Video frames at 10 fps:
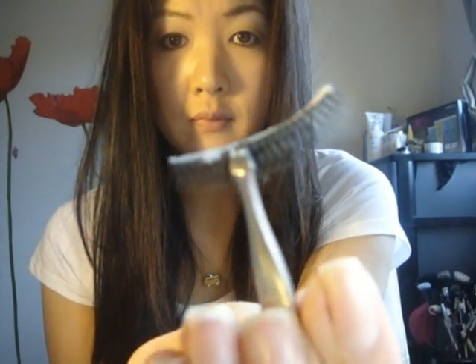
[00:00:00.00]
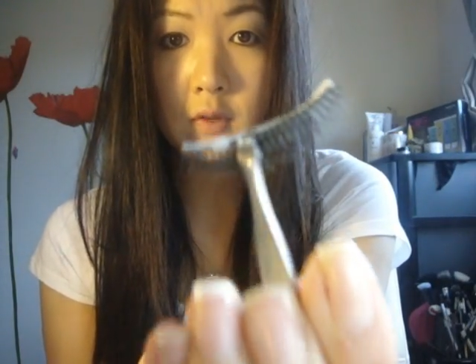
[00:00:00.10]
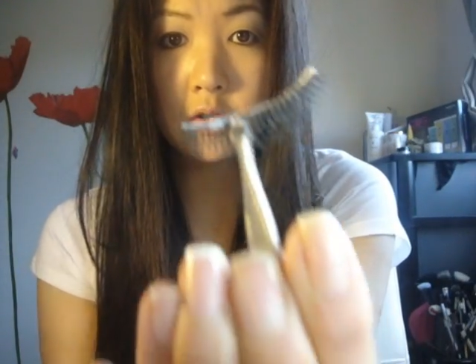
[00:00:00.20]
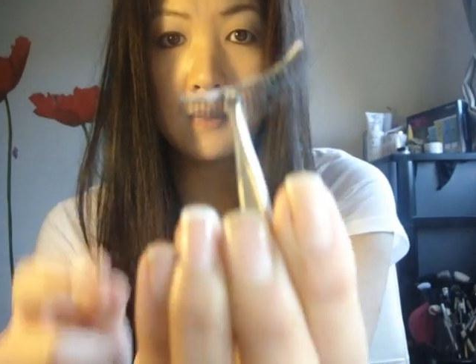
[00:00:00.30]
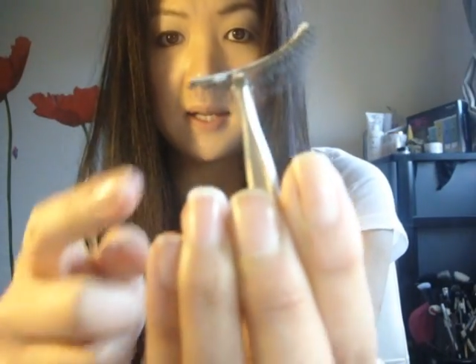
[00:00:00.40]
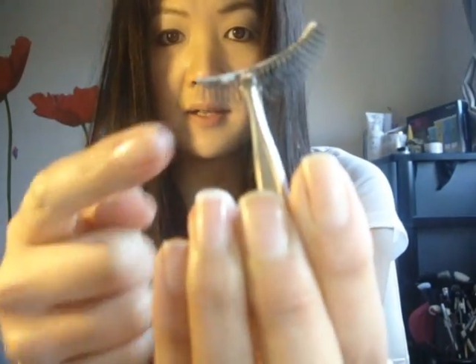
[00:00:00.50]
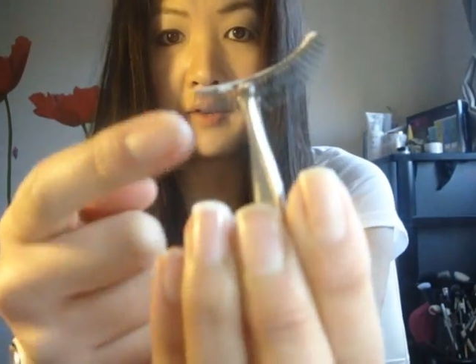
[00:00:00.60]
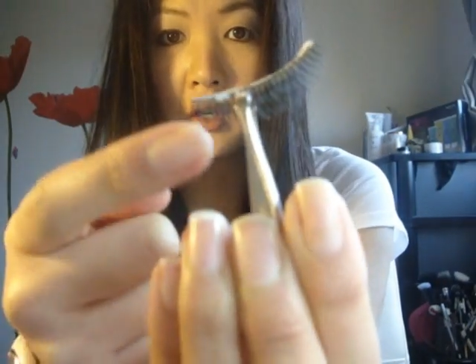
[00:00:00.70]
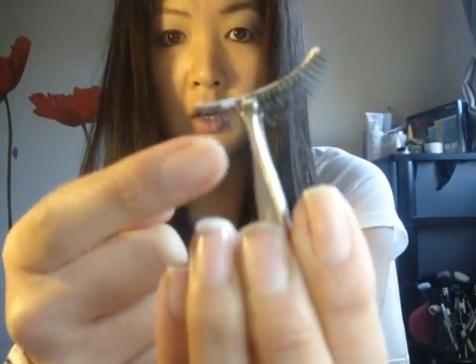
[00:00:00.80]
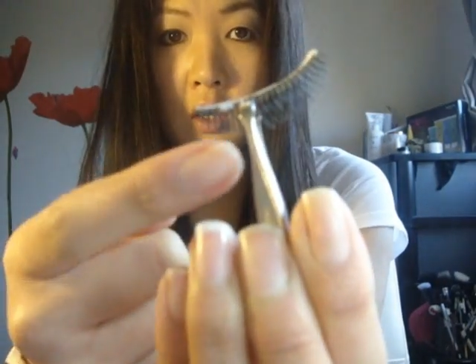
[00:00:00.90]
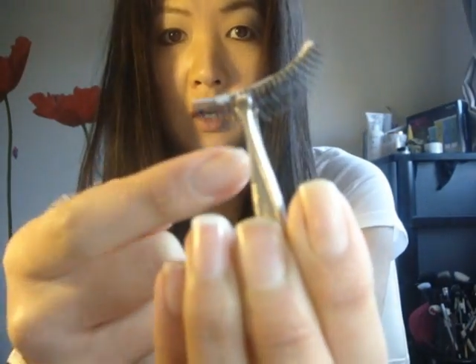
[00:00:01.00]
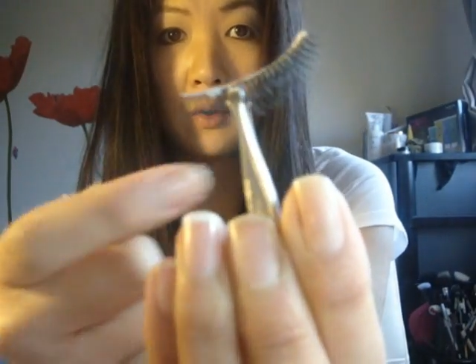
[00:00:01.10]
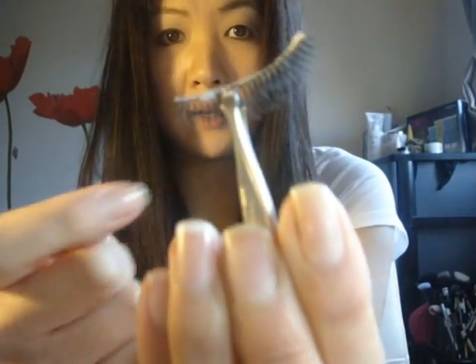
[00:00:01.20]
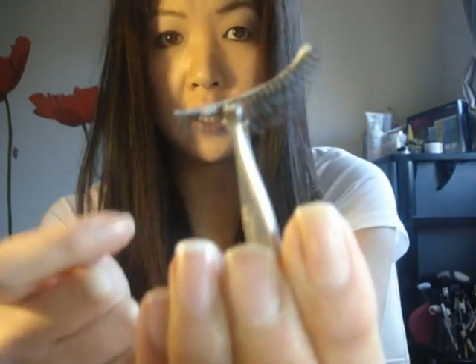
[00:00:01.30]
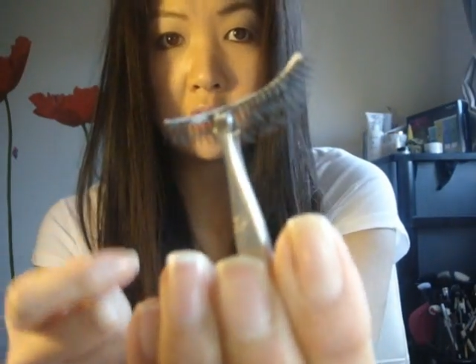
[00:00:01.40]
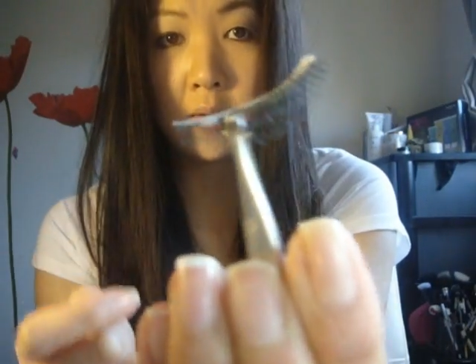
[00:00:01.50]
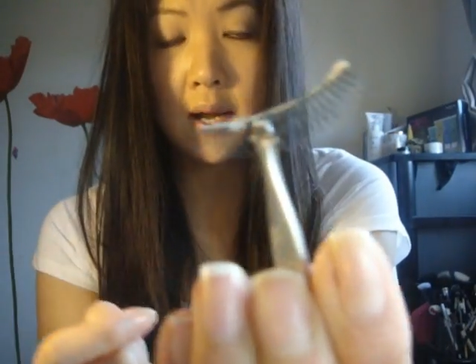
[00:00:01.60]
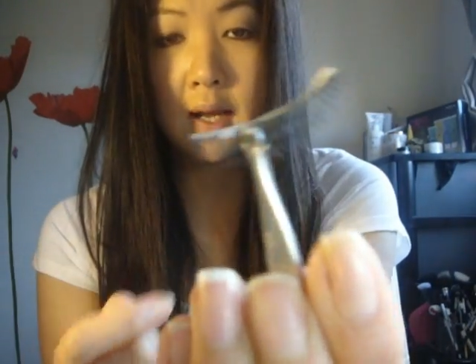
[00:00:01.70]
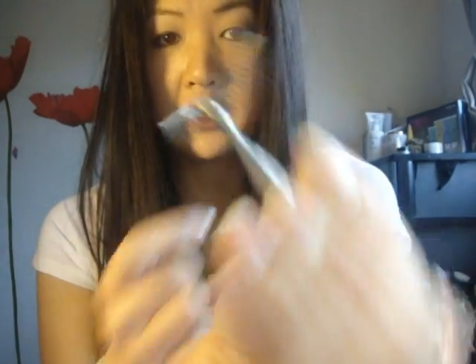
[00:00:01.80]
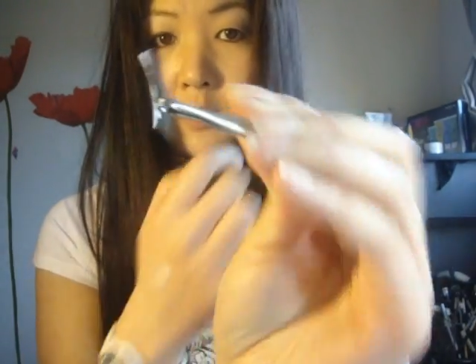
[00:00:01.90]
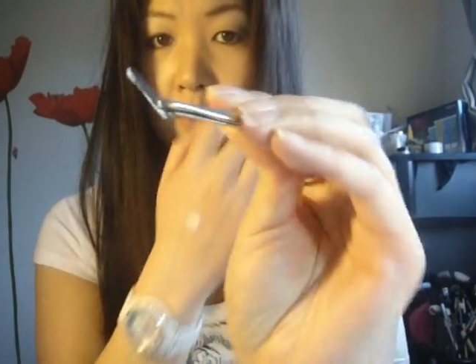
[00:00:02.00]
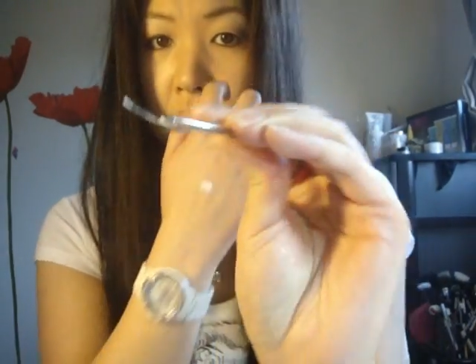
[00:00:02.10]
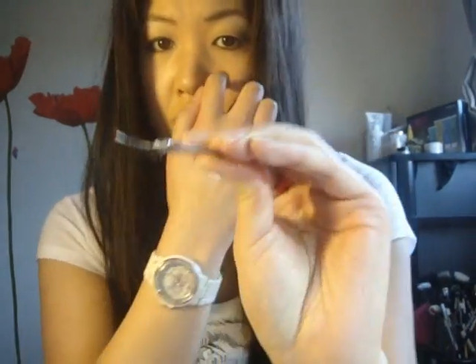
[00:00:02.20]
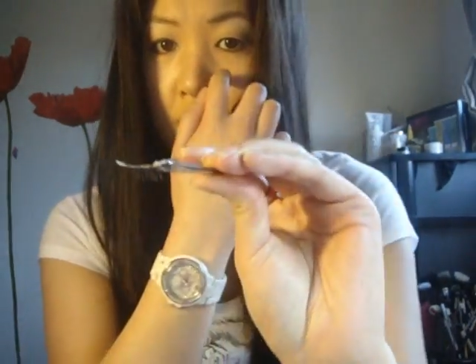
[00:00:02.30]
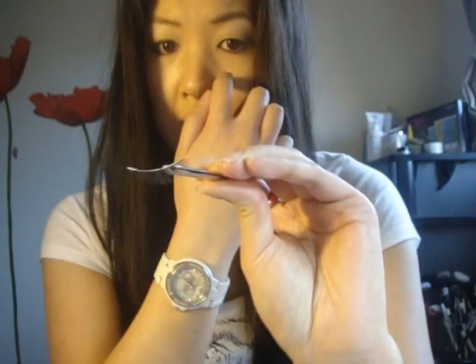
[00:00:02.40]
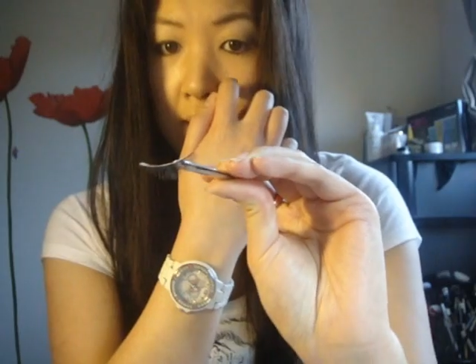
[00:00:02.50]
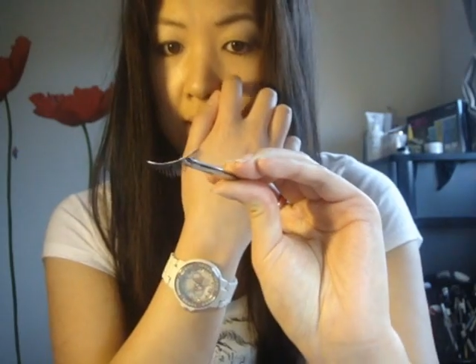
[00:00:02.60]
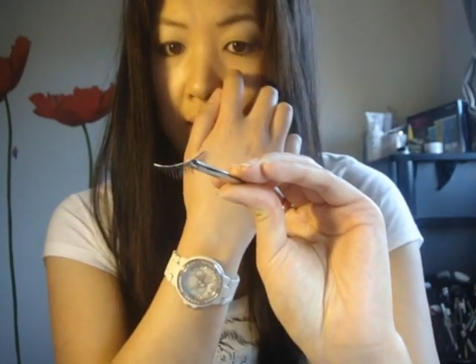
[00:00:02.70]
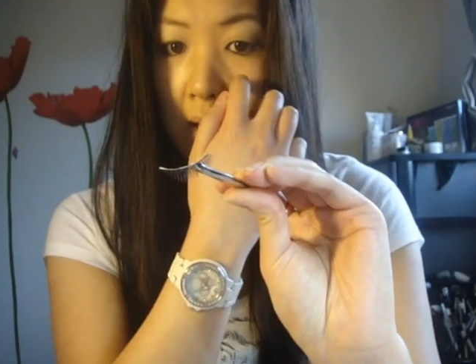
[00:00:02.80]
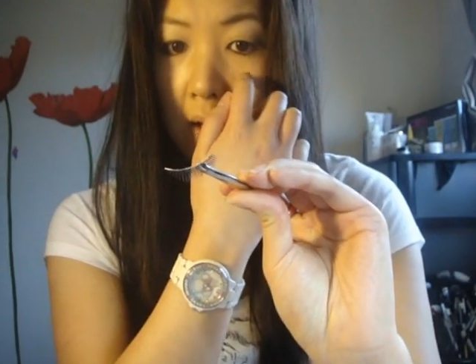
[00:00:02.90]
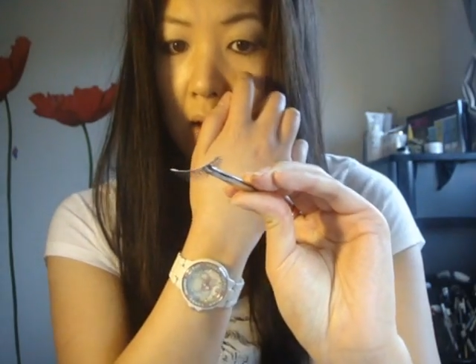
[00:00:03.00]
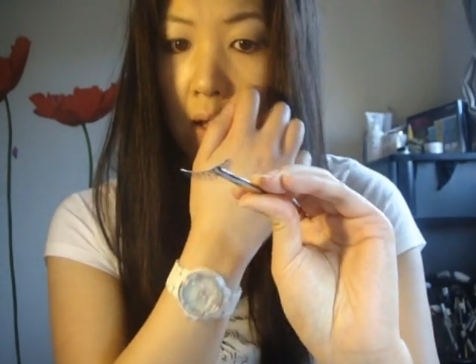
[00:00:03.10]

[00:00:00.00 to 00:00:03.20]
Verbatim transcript: doesn't matter if you've got glue on the actual eyelash it will dry clear